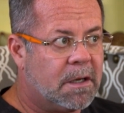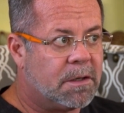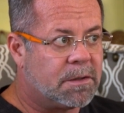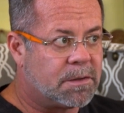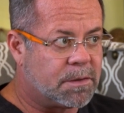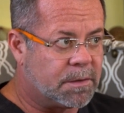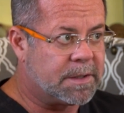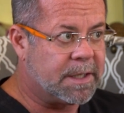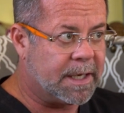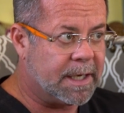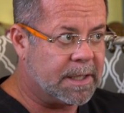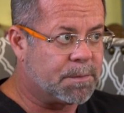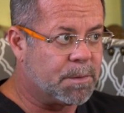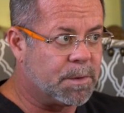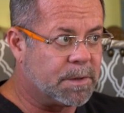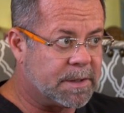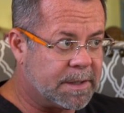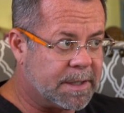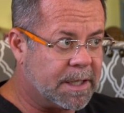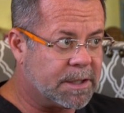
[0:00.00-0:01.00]
So today's
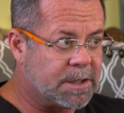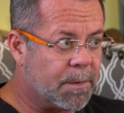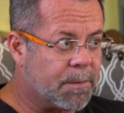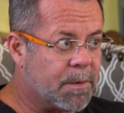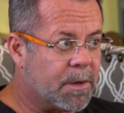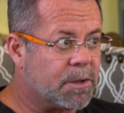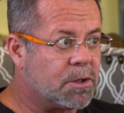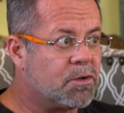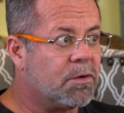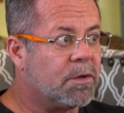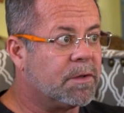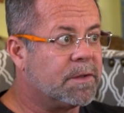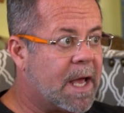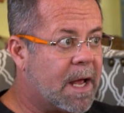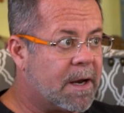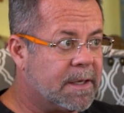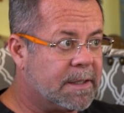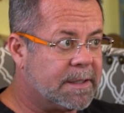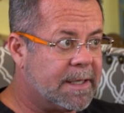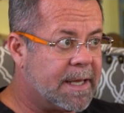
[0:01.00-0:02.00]
presentation, I'm going to drill
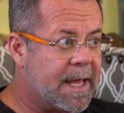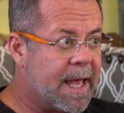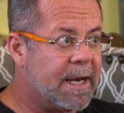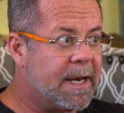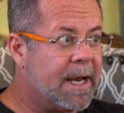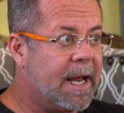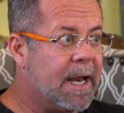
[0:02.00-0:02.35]
down into that,